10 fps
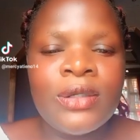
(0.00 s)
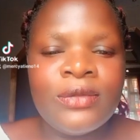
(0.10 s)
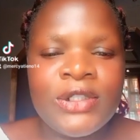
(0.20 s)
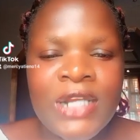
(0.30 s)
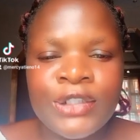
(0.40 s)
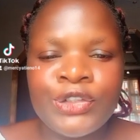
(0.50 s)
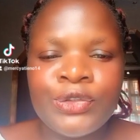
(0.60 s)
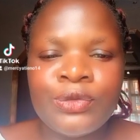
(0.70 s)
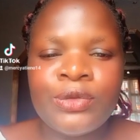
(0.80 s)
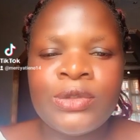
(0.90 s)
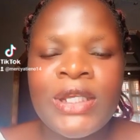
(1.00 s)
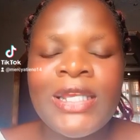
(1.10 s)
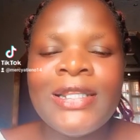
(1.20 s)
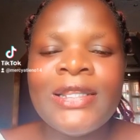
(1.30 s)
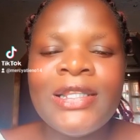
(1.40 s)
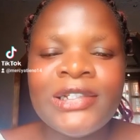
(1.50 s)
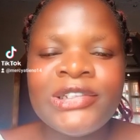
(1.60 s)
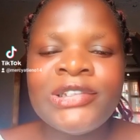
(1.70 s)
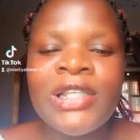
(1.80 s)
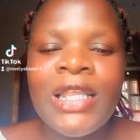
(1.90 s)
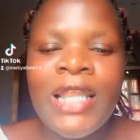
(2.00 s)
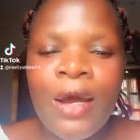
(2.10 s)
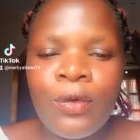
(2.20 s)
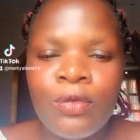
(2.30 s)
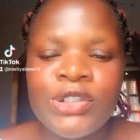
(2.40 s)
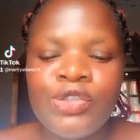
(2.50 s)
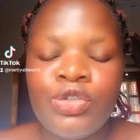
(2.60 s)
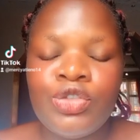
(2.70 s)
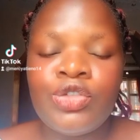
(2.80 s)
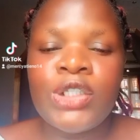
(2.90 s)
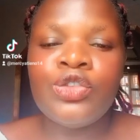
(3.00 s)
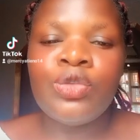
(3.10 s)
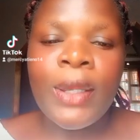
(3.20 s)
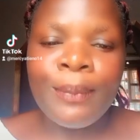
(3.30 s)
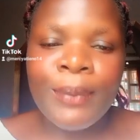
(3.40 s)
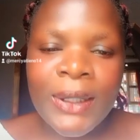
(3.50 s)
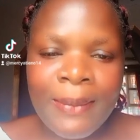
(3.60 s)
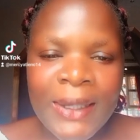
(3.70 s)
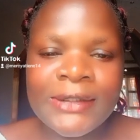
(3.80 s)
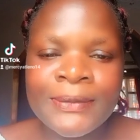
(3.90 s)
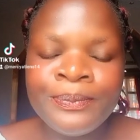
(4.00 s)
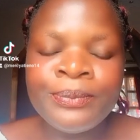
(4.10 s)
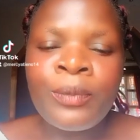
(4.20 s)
reduction in this language that you're trying to implement.